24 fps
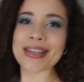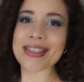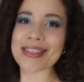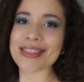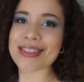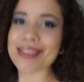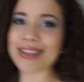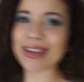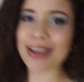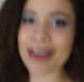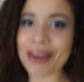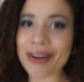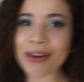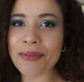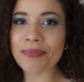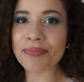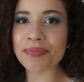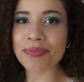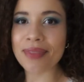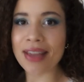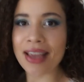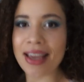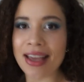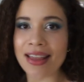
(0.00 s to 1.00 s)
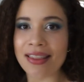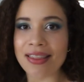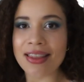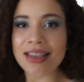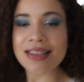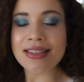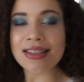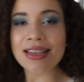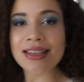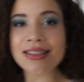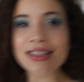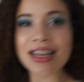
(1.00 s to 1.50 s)
So
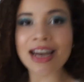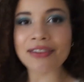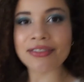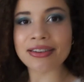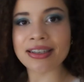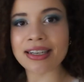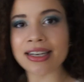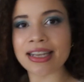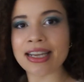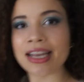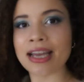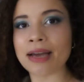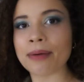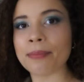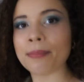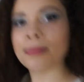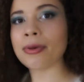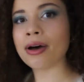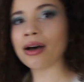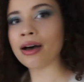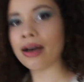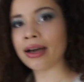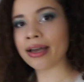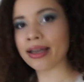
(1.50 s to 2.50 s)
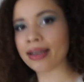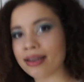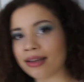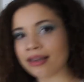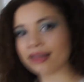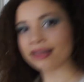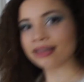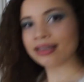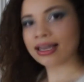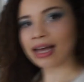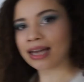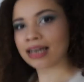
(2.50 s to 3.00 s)
this is currently my
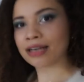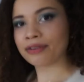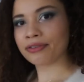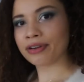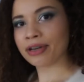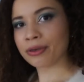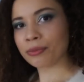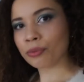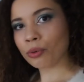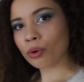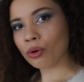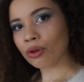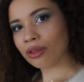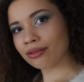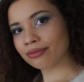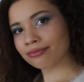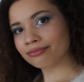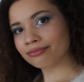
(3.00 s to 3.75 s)
gallery wall,